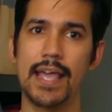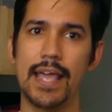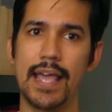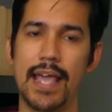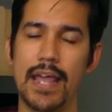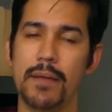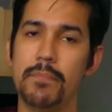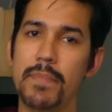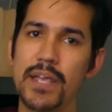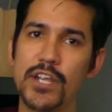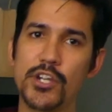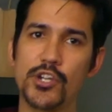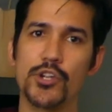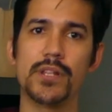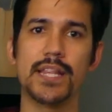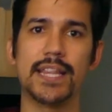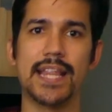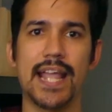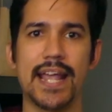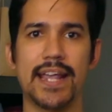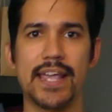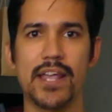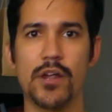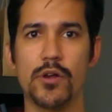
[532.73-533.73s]
And make sure that
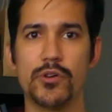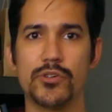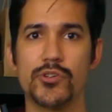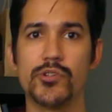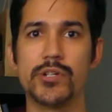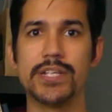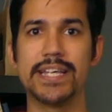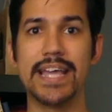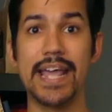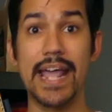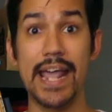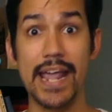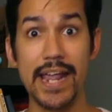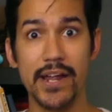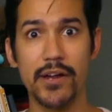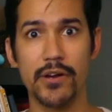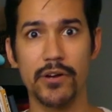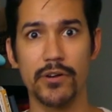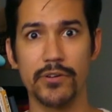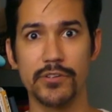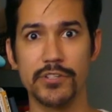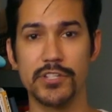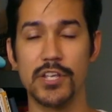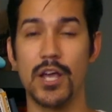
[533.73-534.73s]
that character
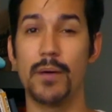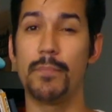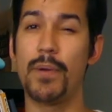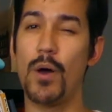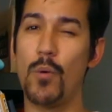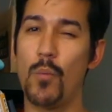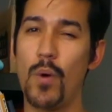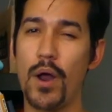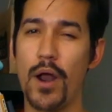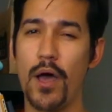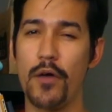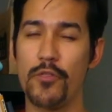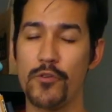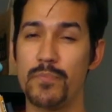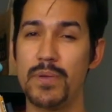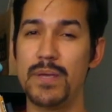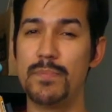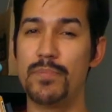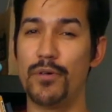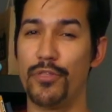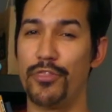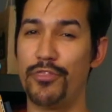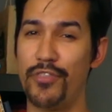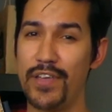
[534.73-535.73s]
cares about what other
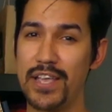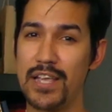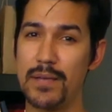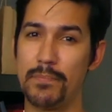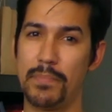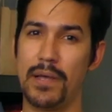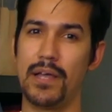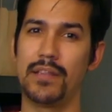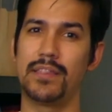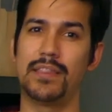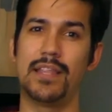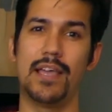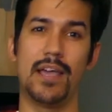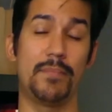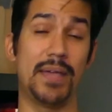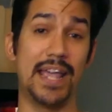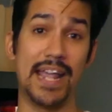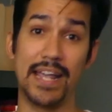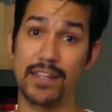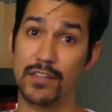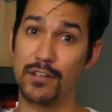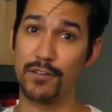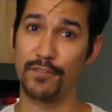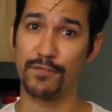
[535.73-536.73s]
people think about them
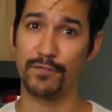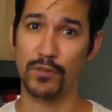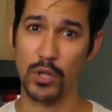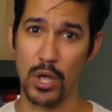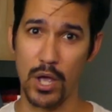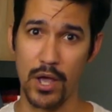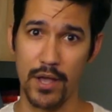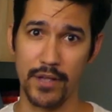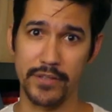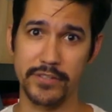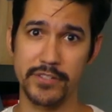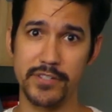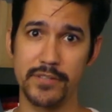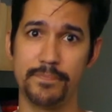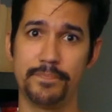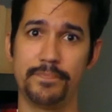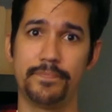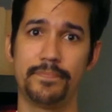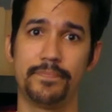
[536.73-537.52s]
and their flaws.